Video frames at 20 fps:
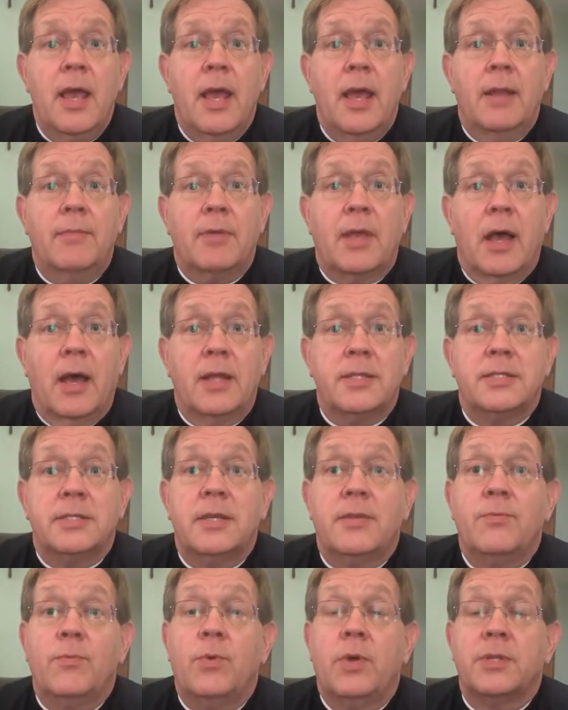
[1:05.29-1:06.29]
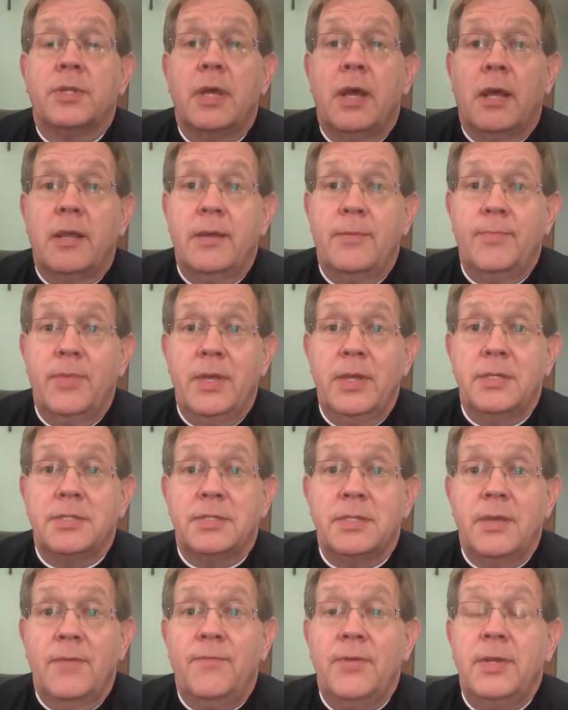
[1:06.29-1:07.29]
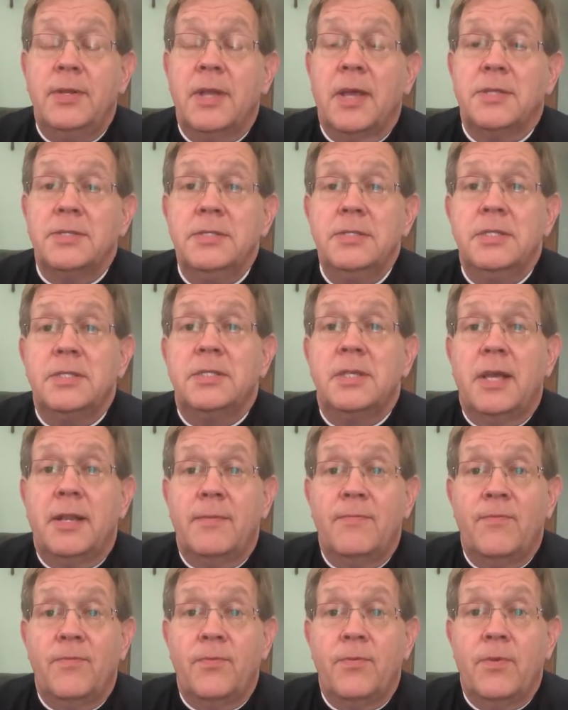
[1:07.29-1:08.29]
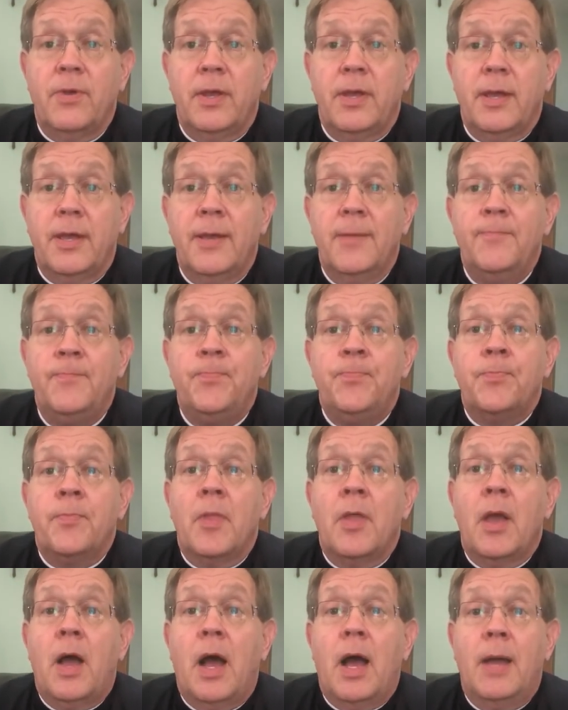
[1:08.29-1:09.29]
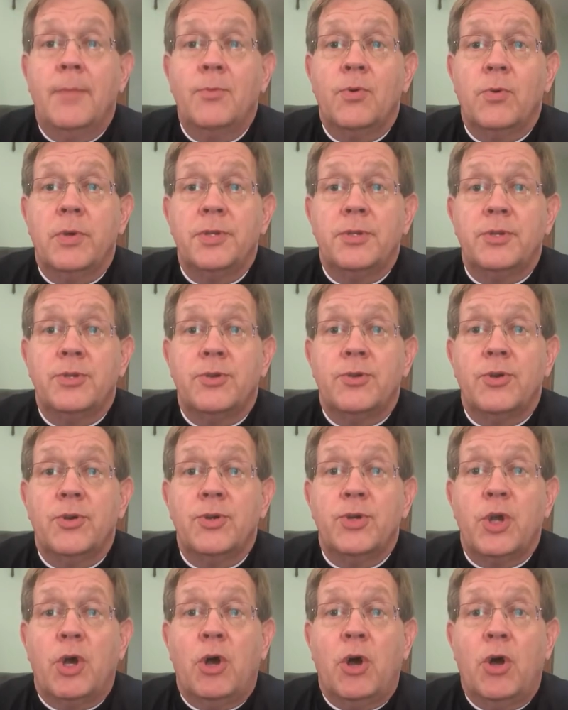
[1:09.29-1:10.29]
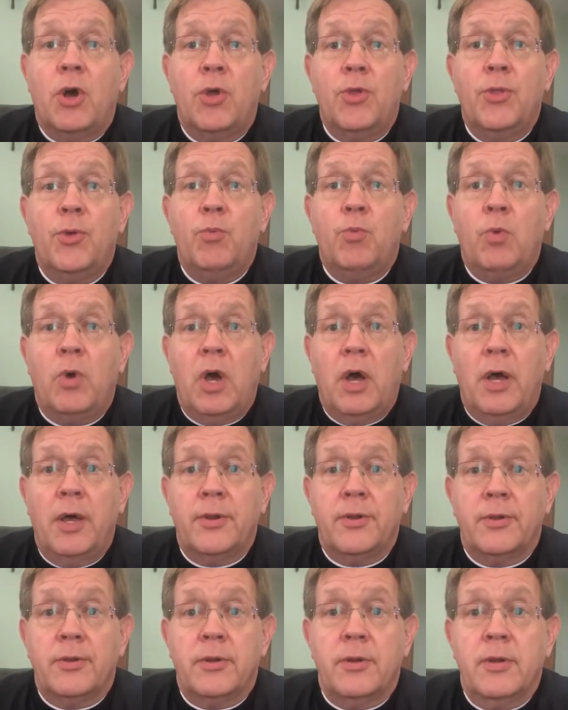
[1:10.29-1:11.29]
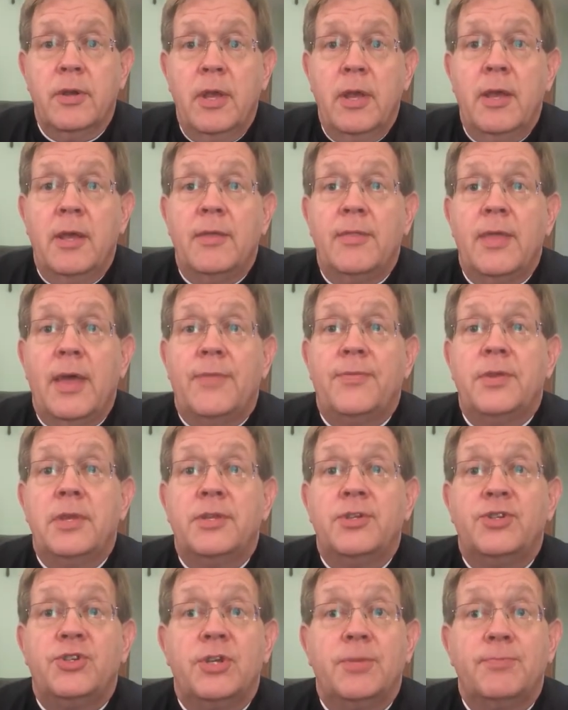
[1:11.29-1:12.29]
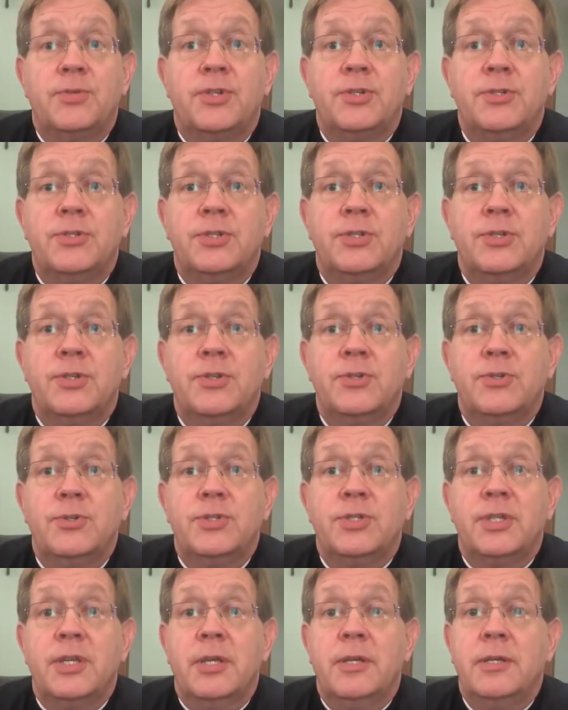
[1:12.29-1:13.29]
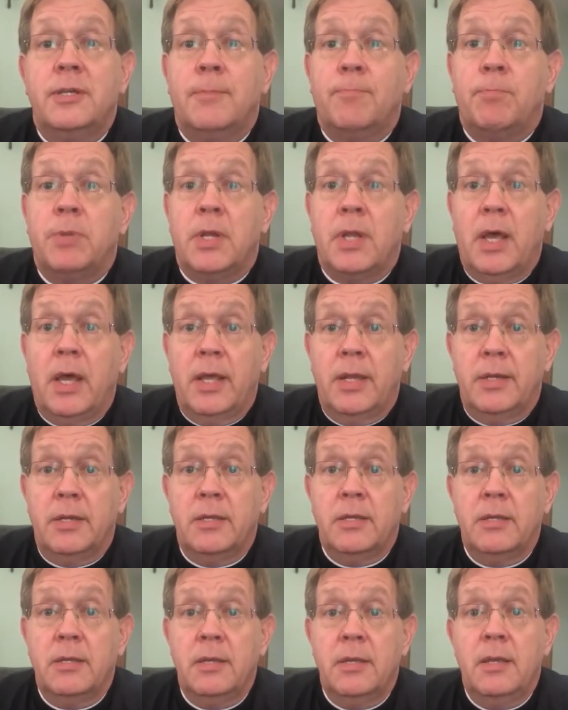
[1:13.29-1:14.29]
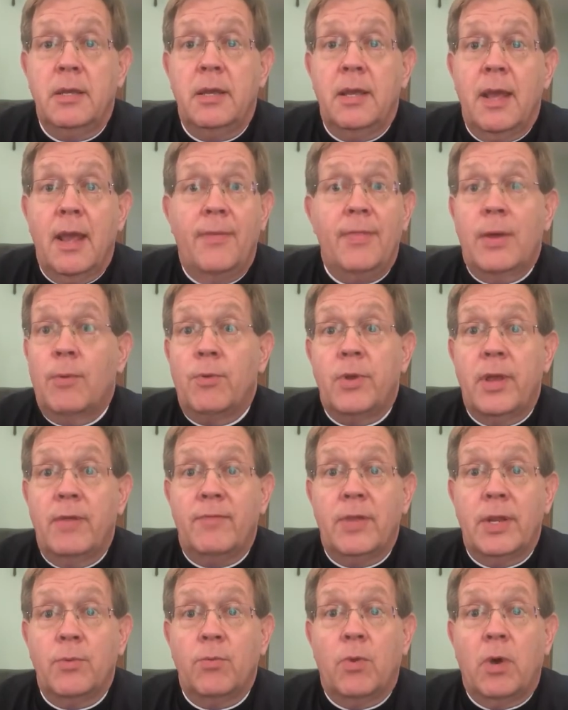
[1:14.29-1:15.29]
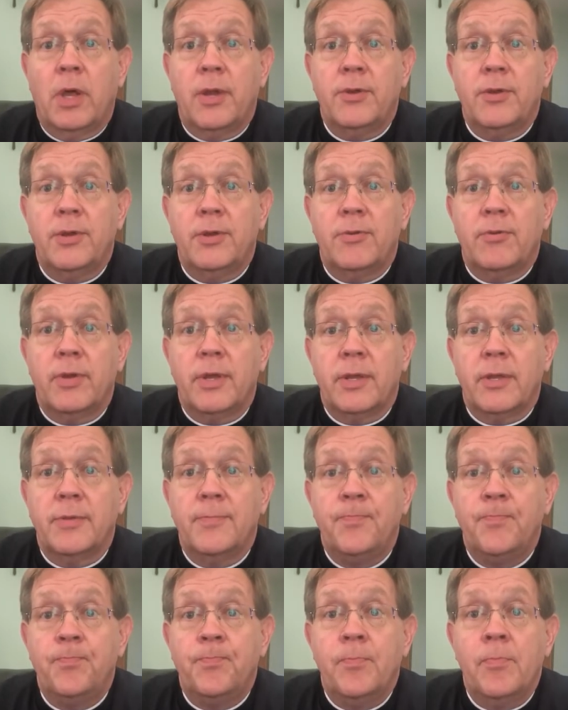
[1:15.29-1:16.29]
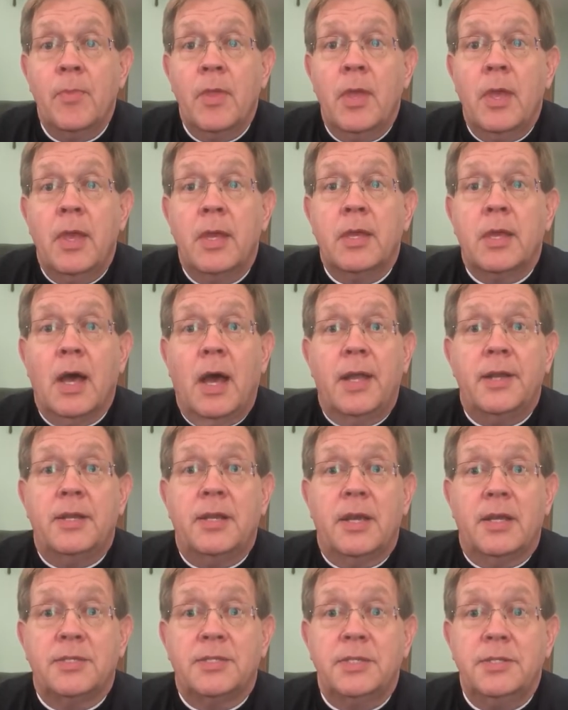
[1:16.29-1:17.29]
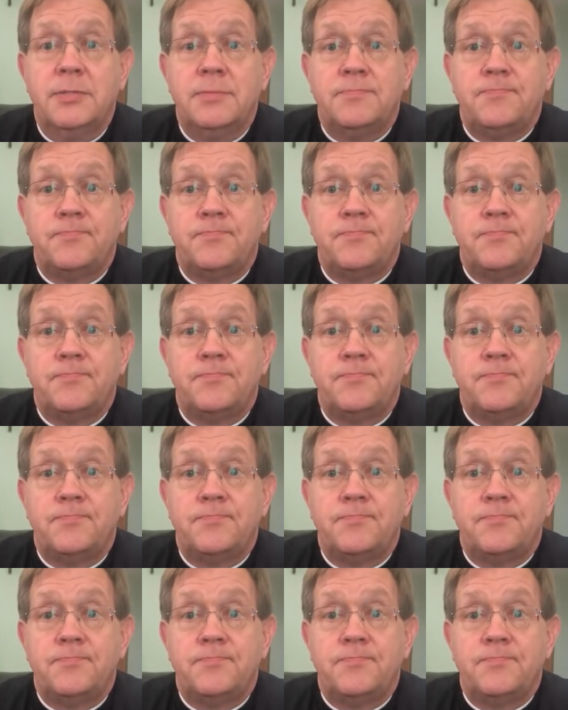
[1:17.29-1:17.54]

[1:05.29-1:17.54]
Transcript: And God said, well, tell him this, if he doesn't set him free, I'm going to turn all the water that the Egyptians use into blood, and they won't have any water to drink. And God does it.